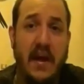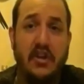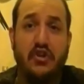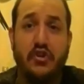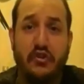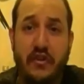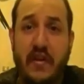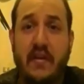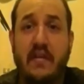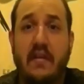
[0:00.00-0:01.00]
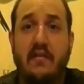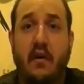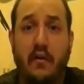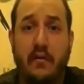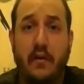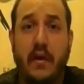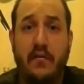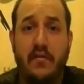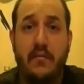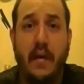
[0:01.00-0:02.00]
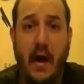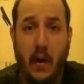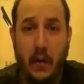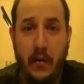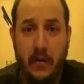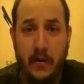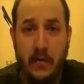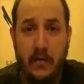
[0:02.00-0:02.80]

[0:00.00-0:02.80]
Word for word: A jury is also given the power